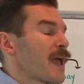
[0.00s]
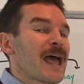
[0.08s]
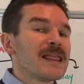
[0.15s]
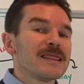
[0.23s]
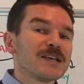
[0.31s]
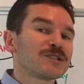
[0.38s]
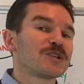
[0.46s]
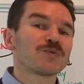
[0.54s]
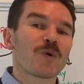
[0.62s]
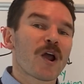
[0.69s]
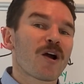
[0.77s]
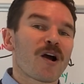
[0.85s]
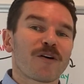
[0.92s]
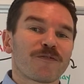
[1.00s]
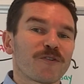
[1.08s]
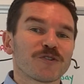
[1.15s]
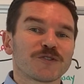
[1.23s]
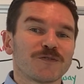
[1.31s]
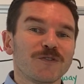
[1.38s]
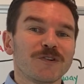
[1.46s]
And this is where our
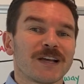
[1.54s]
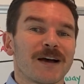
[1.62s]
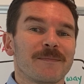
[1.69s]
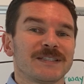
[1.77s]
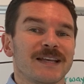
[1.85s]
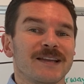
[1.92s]
first food comes